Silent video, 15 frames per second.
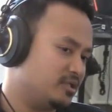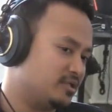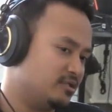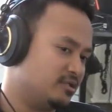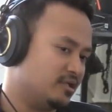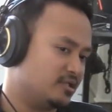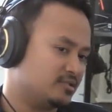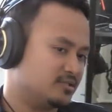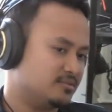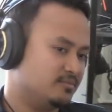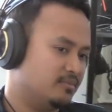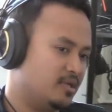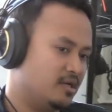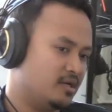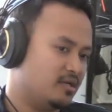connect
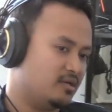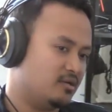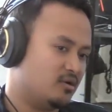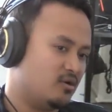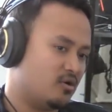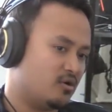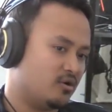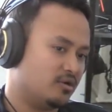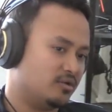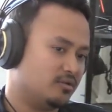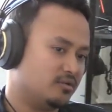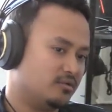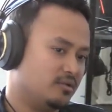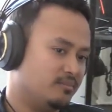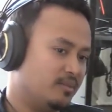my heart and